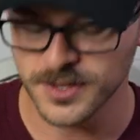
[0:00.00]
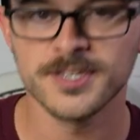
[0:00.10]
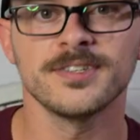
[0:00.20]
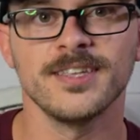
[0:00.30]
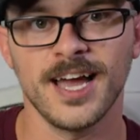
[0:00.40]

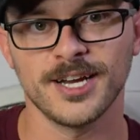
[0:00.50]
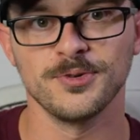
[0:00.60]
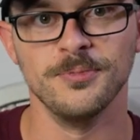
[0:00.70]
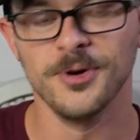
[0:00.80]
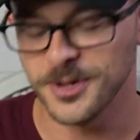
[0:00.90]
This is the
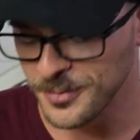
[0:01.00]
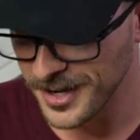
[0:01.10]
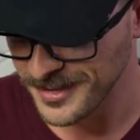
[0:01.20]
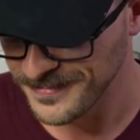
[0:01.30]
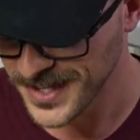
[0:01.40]
actual Milky
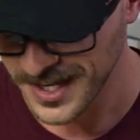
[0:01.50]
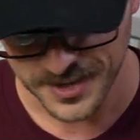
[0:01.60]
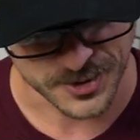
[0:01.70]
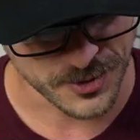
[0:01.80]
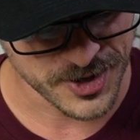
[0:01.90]
Way.
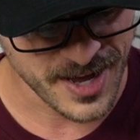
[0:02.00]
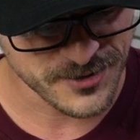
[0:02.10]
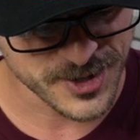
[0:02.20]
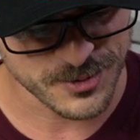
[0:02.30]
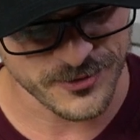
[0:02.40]
So we're gonna
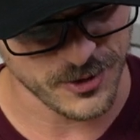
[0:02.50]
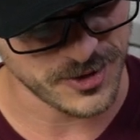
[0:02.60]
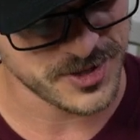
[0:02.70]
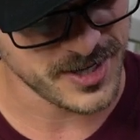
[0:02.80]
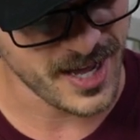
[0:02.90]
have this one first.